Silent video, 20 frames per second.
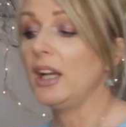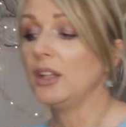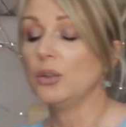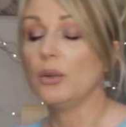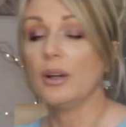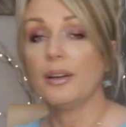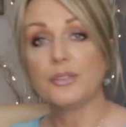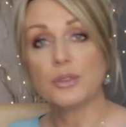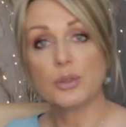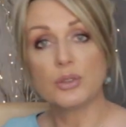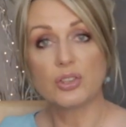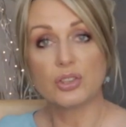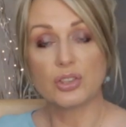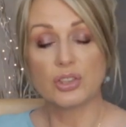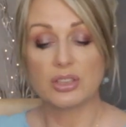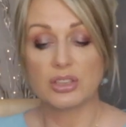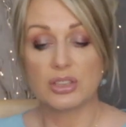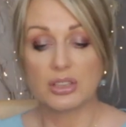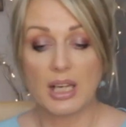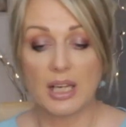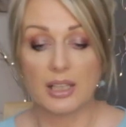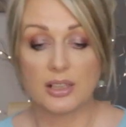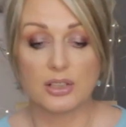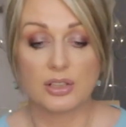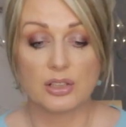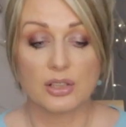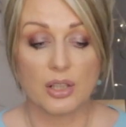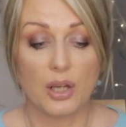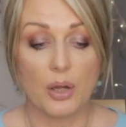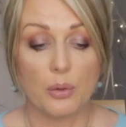You have to start
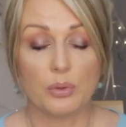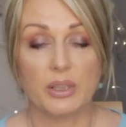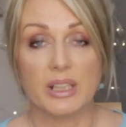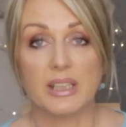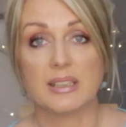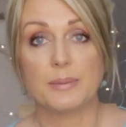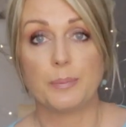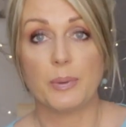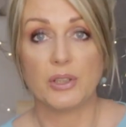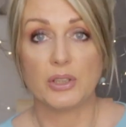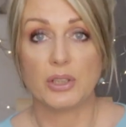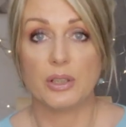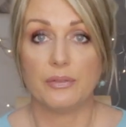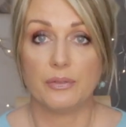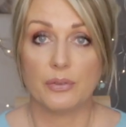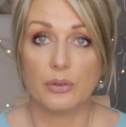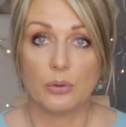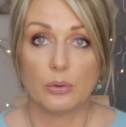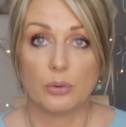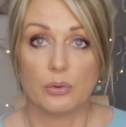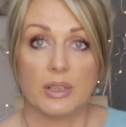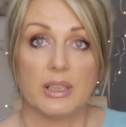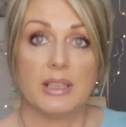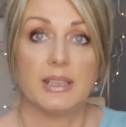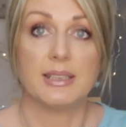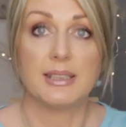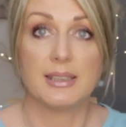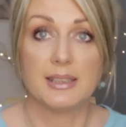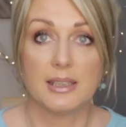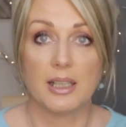slowly, especially if you're
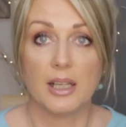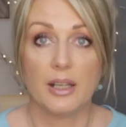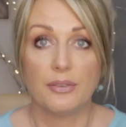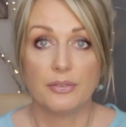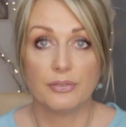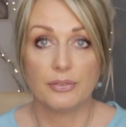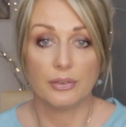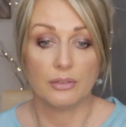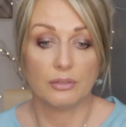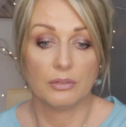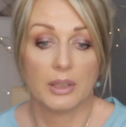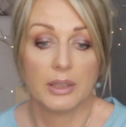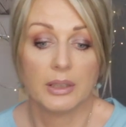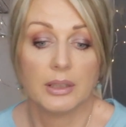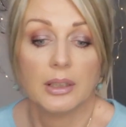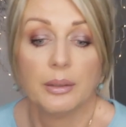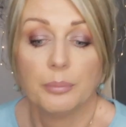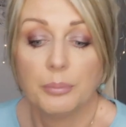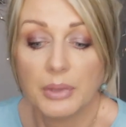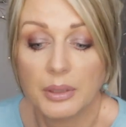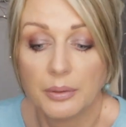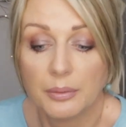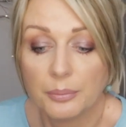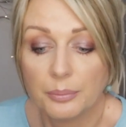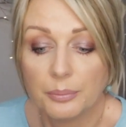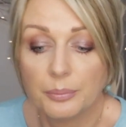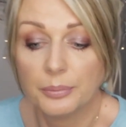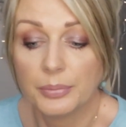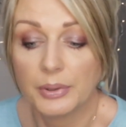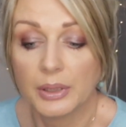really stiff. Right, let me
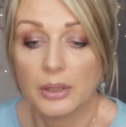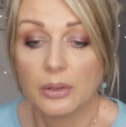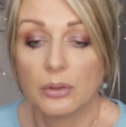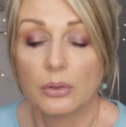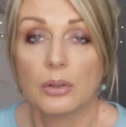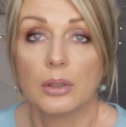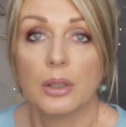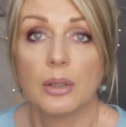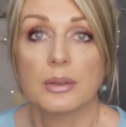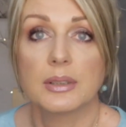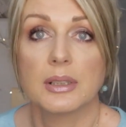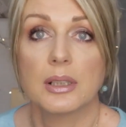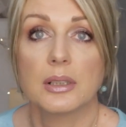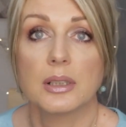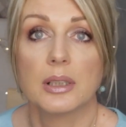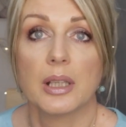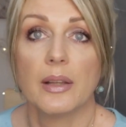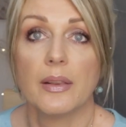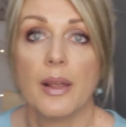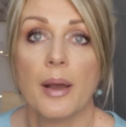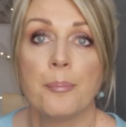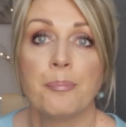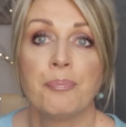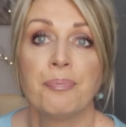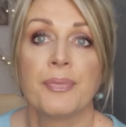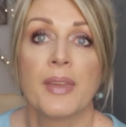bring you closer together.